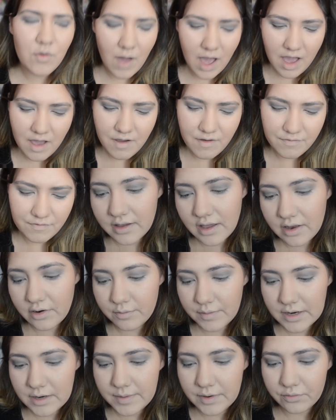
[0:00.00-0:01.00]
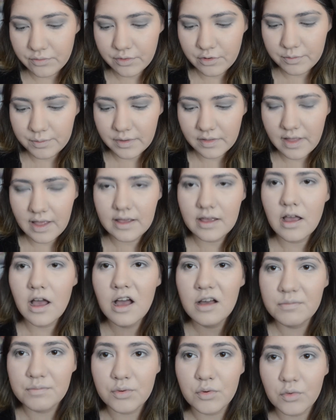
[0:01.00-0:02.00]
you have, I don't mean to be rude, but, like,
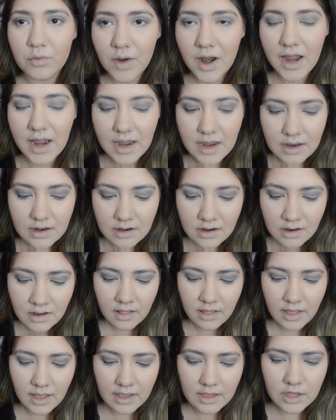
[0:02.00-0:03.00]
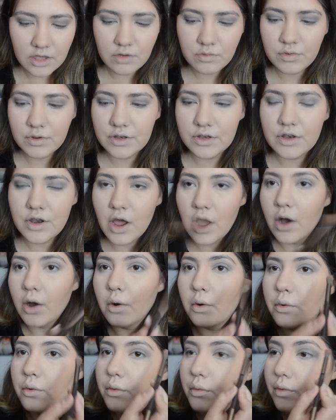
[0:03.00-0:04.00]
a brain, like, you would
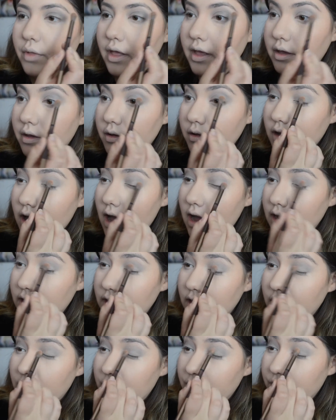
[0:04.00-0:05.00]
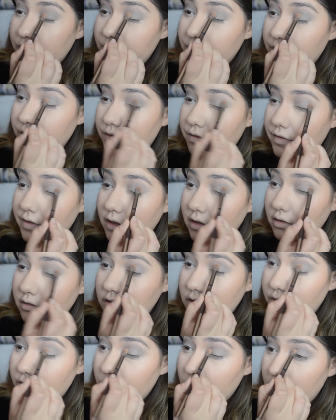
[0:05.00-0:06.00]
know, like, kind of the
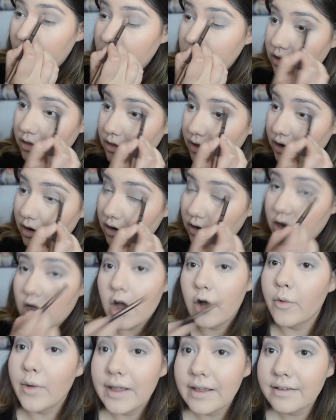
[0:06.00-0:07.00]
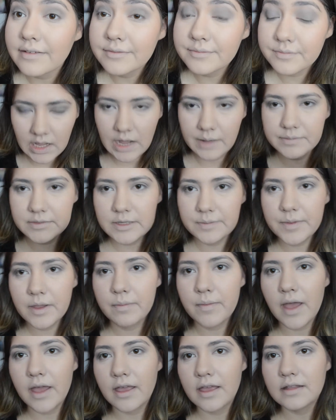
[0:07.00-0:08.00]
field of what they're going. I'm dipping
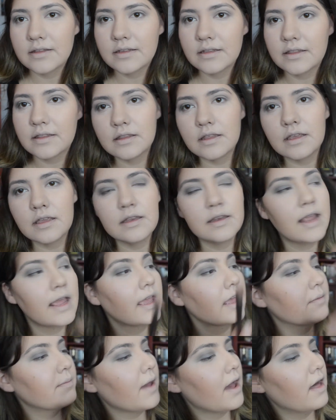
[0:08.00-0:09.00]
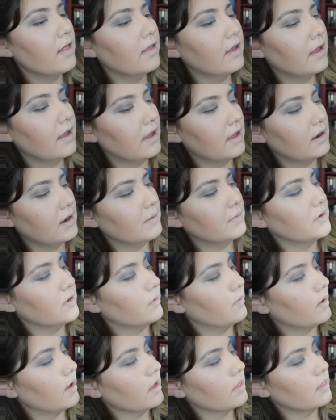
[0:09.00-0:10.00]
back into the Naked palette, and I'm
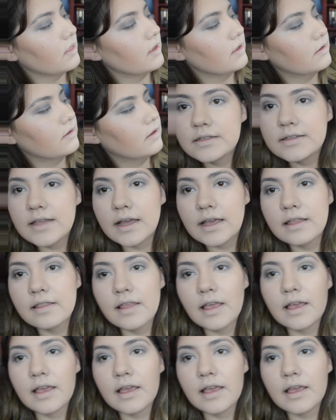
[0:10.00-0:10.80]
doing the second